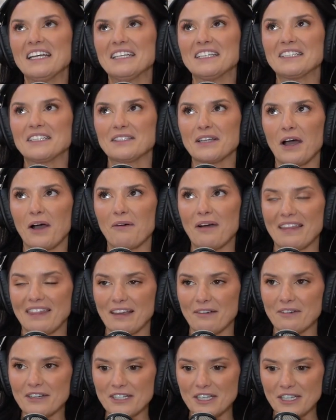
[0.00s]
So I
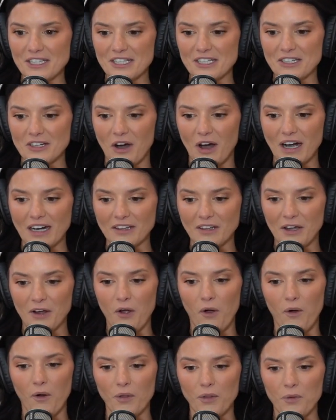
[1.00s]
think we should start like
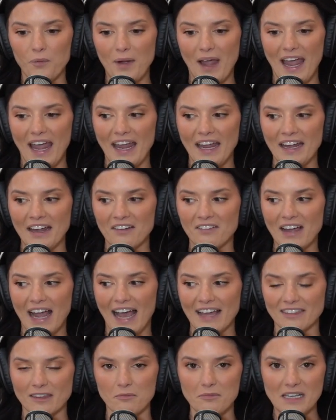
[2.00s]
all the way
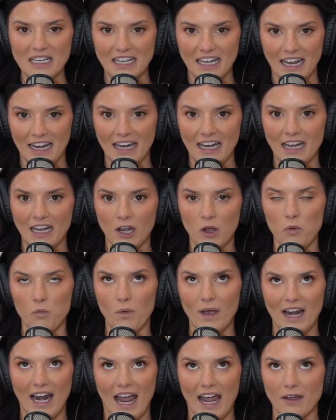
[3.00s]
at the beginning
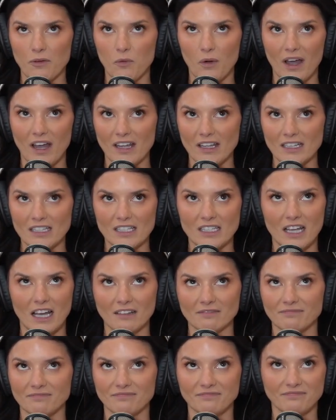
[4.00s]
when I was,
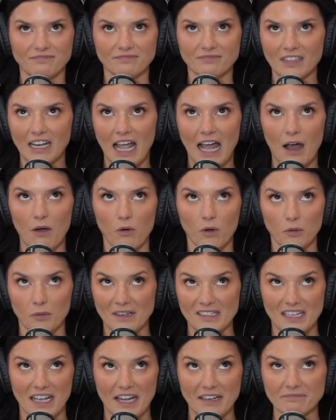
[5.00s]
how old
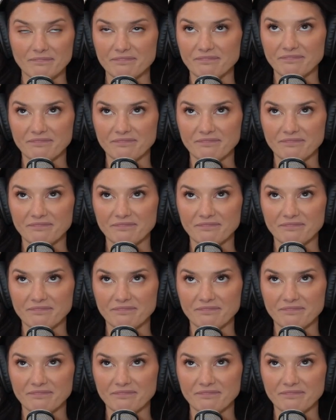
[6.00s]
was I?